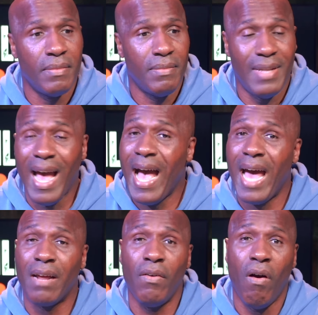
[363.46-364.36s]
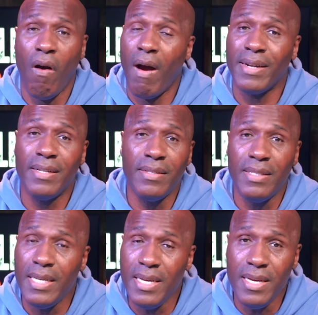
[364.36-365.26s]
dying of heart
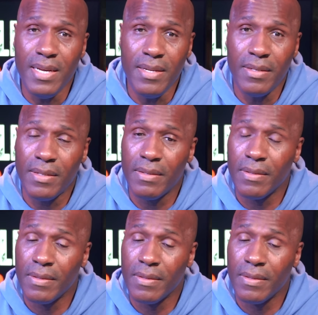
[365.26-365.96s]
disease.